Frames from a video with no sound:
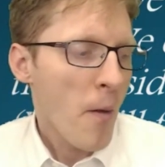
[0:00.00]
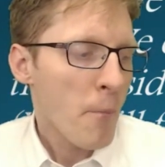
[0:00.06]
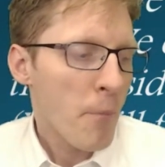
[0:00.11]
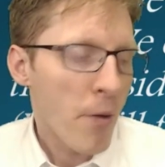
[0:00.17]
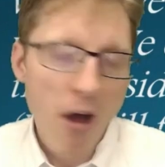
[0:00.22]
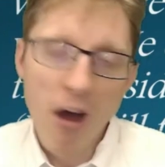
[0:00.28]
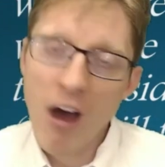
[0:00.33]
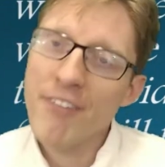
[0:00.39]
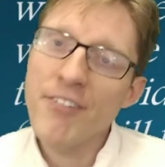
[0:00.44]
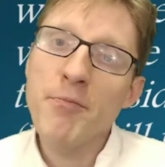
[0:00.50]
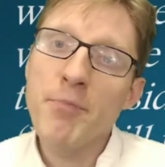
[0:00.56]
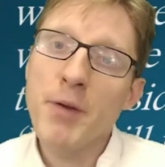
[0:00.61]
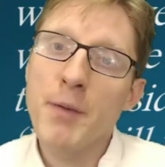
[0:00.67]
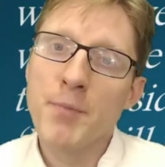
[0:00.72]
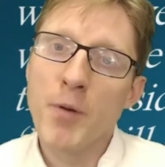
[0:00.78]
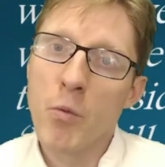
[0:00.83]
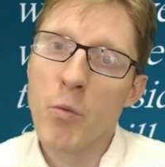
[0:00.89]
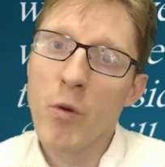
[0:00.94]
But often
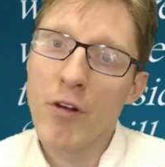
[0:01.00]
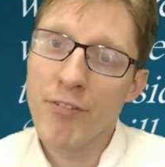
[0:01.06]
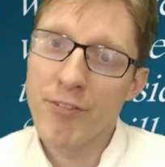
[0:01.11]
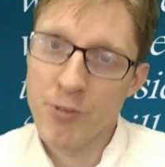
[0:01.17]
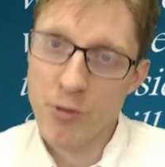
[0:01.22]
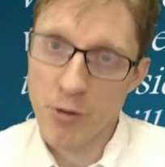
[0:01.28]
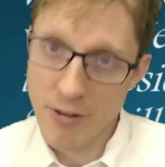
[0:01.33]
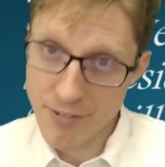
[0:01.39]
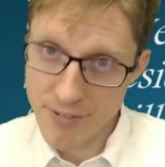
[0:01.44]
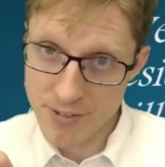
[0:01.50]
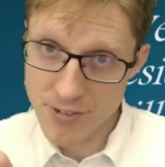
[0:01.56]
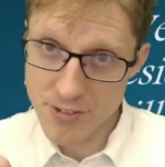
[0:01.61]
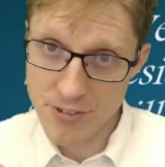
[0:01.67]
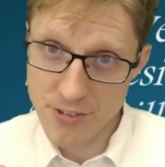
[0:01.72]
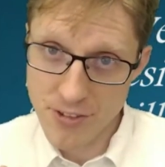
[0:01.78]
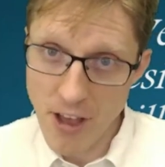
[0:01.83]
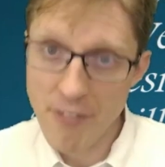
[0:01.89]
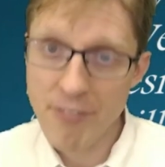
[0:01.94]
people will sort of
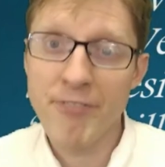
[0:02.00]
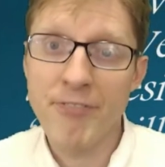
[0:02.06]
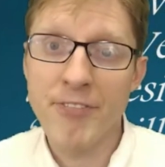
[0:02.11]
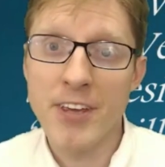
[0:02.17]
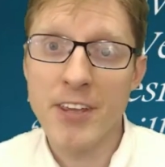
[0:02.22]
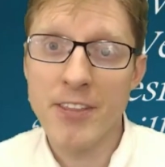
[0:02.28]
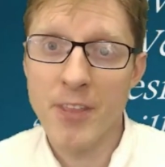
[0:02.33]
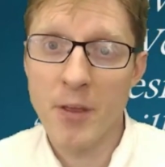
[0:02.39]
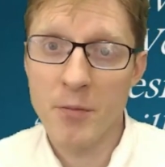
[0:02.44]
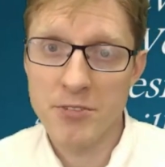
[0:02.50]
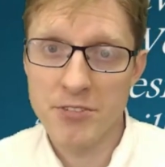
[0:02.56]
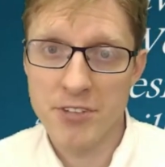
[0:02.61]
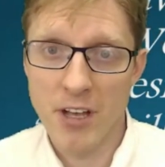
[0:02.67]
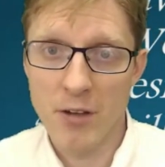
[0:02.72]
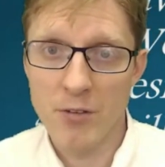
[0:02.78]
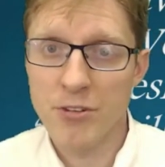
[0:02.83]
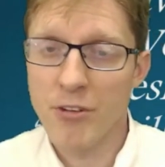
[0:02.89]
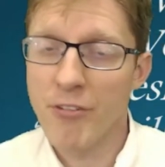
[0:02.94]
stuff feed
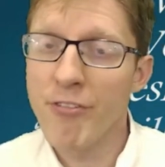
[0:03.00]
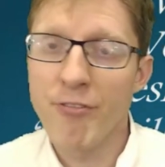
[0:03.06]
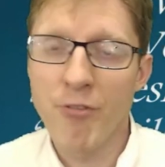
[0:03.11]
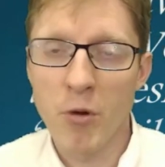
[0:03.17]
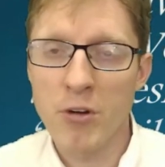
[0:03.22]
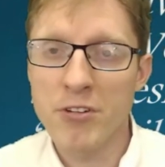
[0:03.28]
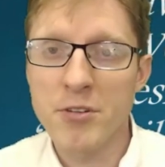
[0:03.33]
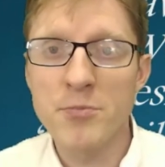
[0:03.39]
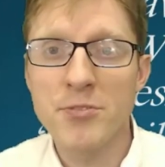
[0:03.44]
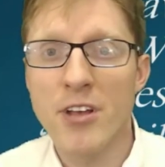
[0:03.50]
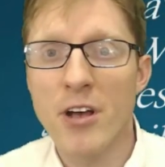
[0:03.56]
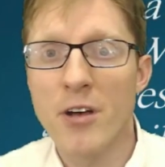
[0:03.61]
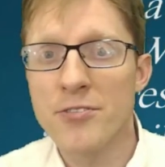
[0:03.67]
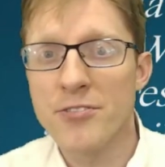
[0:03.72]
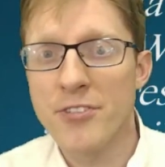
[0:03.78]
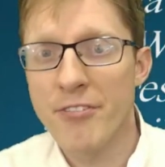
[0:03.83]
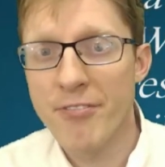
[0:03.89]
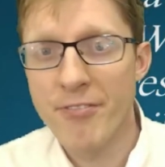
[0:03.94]
themselves, so force
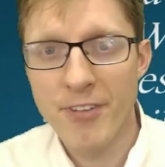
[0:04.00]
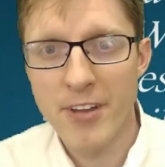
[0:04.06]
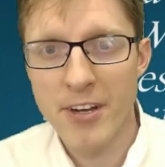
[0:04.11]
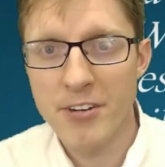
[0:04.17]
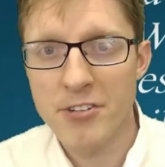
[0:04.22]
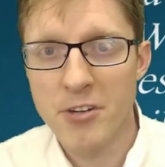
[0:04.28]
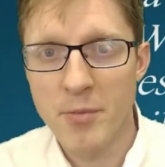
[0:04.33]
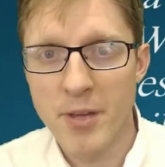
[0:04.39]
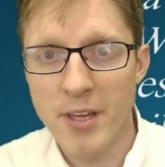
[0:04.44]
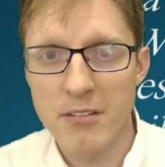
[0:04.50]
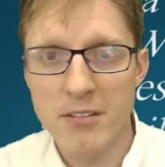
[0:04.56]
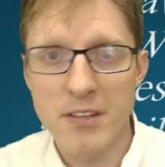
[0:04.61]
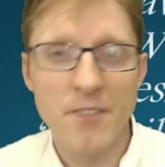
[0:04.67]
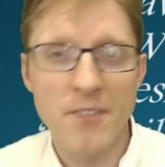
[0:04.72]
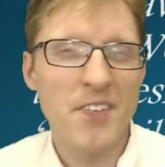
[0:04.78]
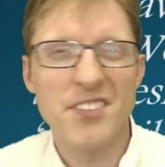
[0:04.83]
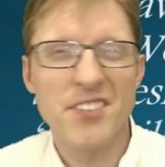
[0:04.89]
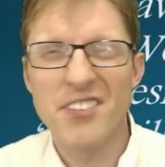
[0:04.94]
themselves to finish a meal,
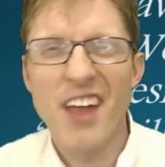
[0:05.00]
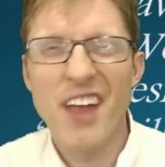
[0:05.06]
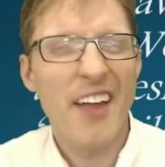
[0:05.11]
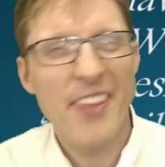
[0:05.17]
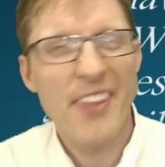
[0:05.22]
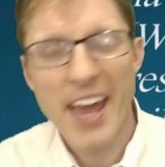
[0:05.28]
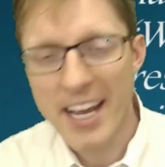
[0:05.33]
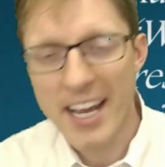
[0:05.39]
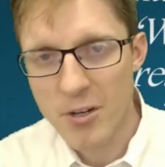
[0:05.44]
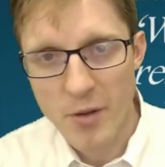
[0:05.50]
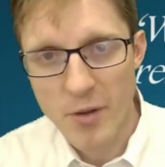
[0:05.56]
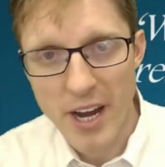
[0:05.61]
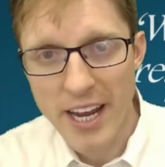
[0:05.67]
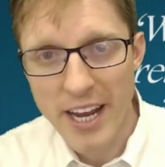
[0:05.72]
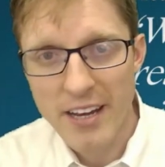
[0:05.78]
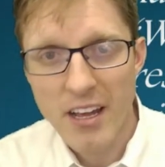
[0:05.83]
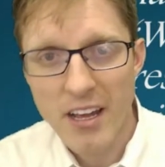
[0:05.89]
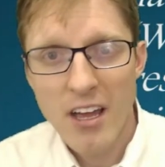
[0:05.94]
even if it's not that
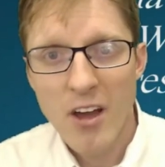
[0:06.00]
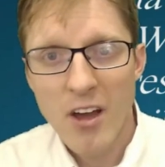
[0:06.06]
great,